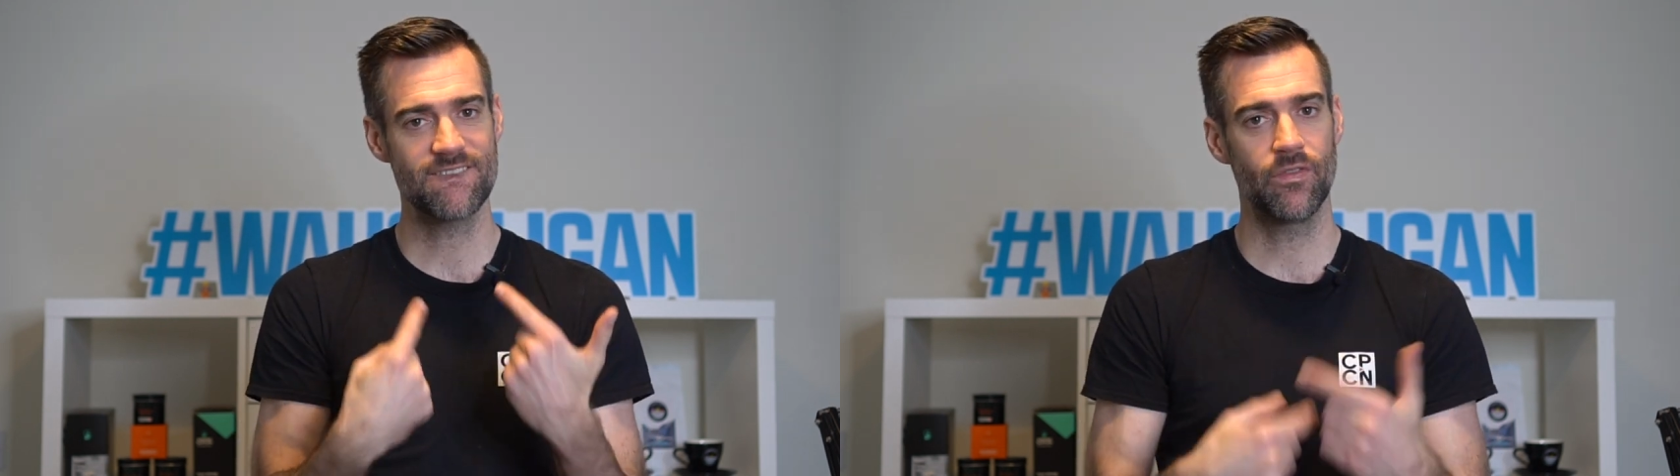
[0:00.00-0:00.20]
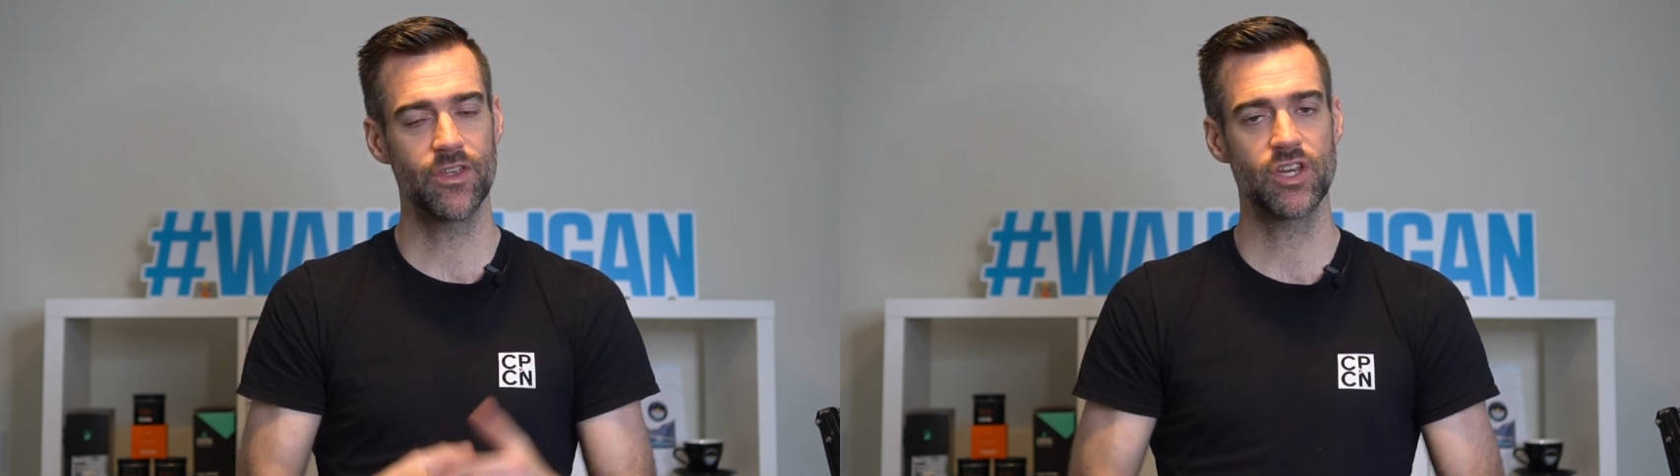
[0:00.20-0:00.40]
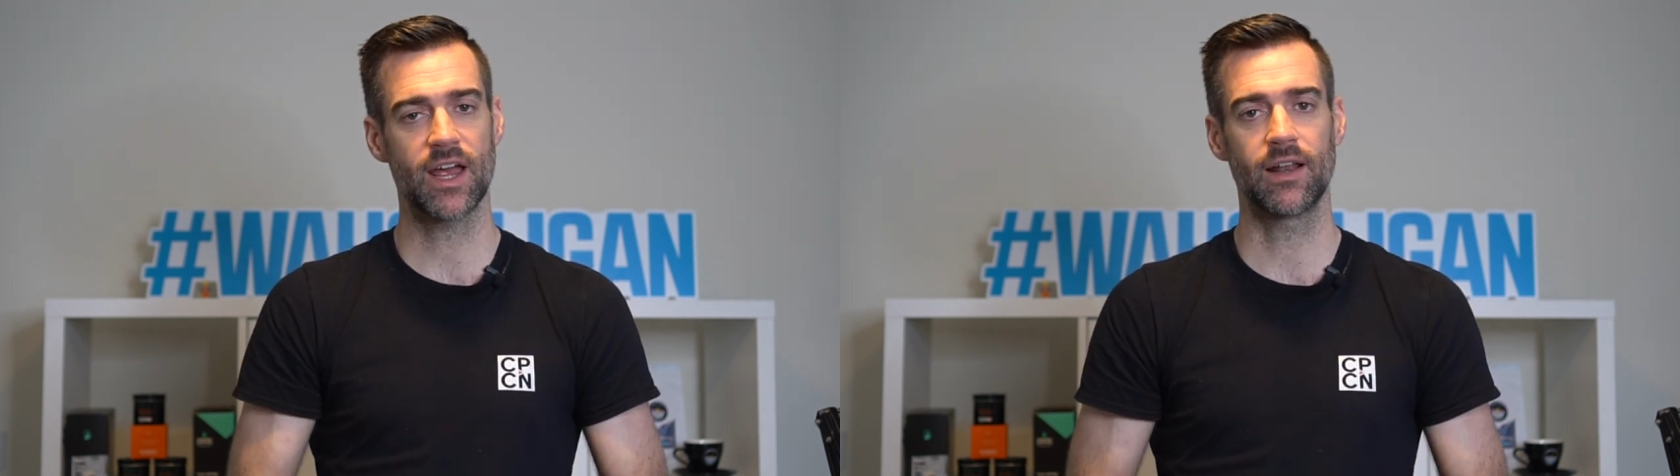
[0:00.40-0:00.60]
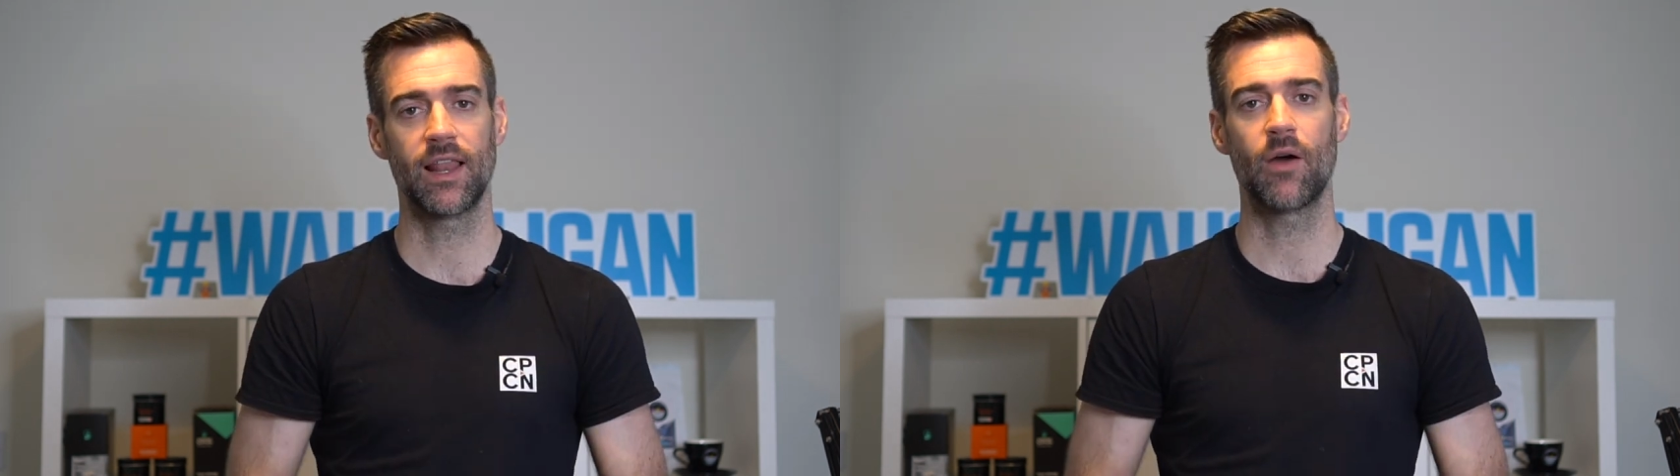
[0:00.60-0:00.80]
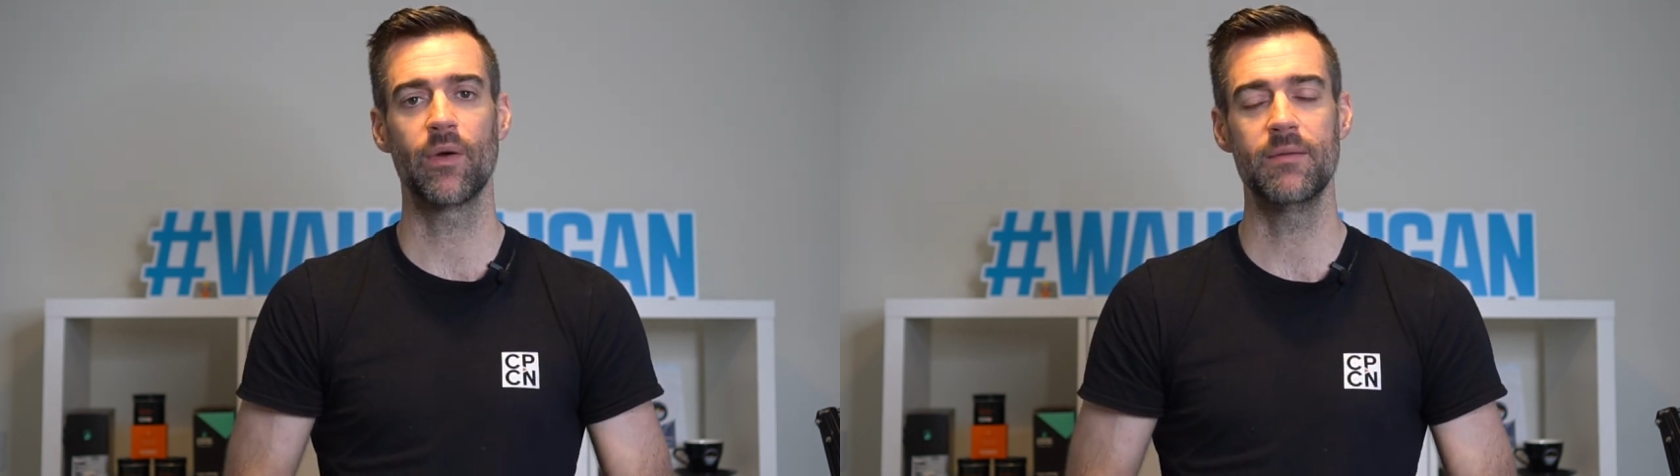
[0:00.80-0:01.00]
the channel
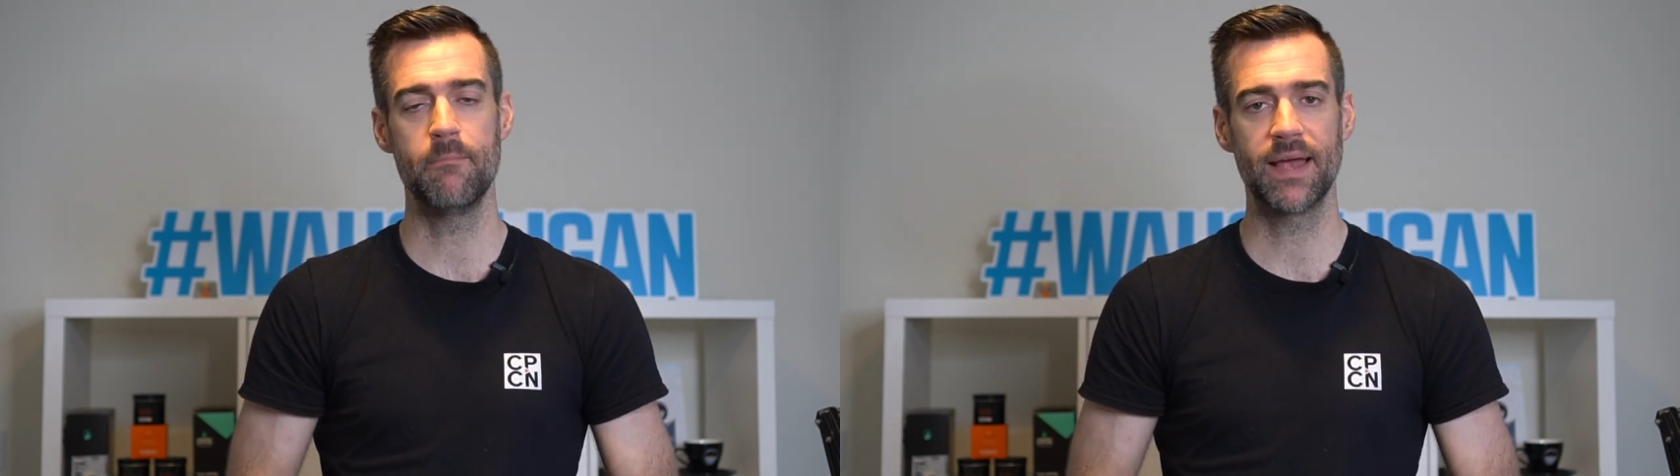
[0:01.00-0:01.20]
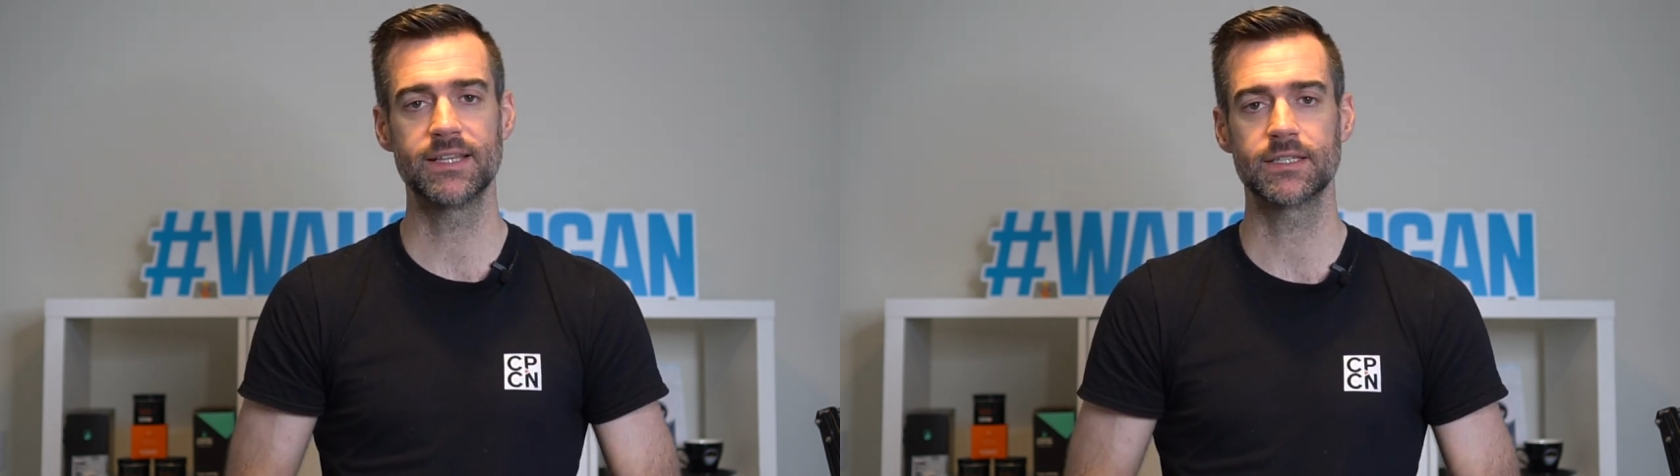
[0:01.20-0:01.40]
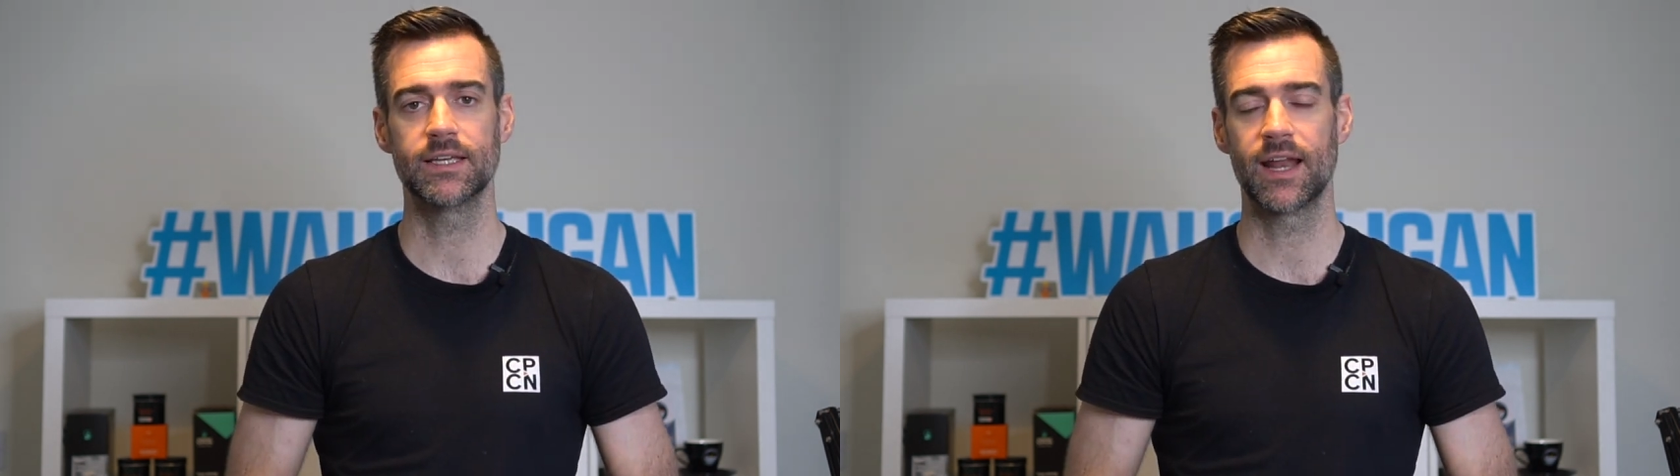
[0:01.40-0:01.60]
out immensely.